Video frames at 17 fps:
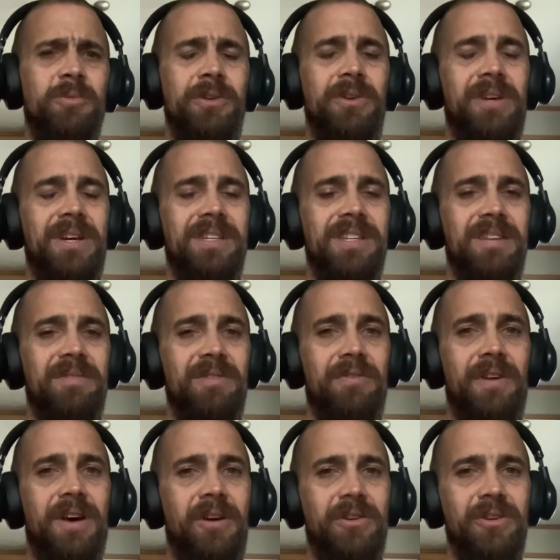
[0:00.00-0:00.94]
but you guys haven't
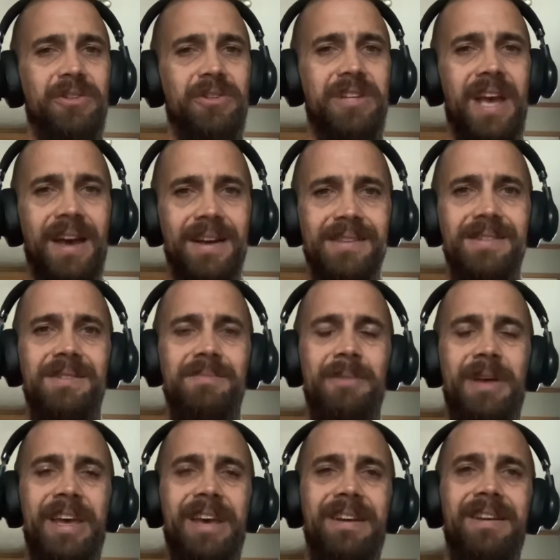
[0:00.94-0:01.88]
filed your taxes
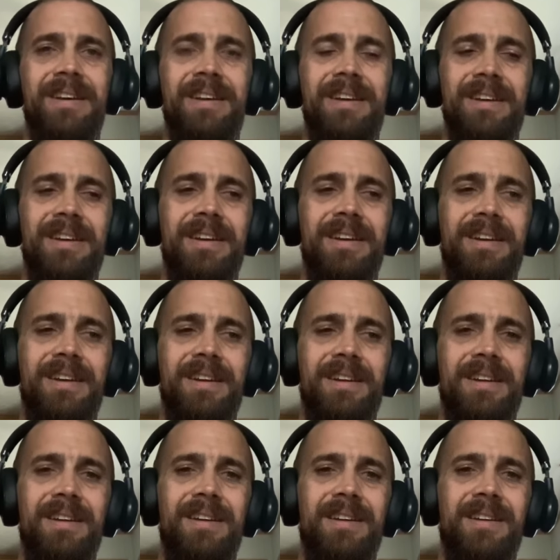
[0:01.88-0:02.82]
man
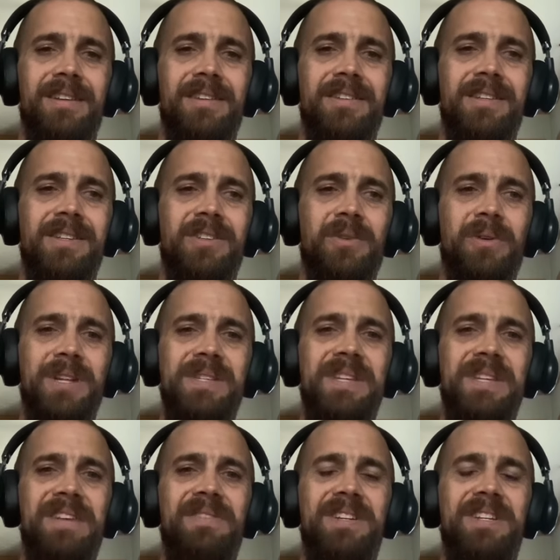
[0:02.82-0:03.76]
since
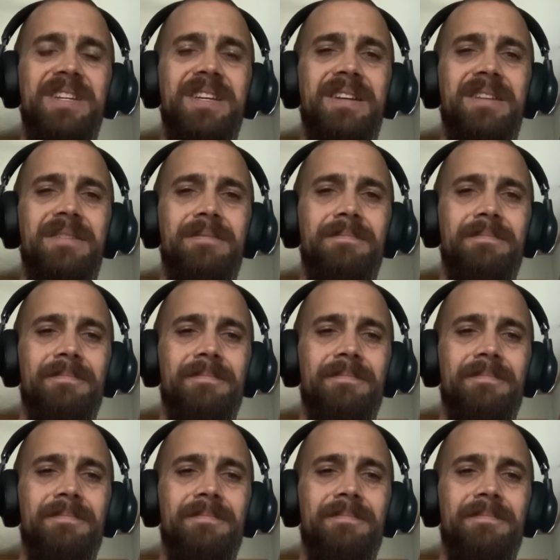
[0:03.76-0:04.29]
2017,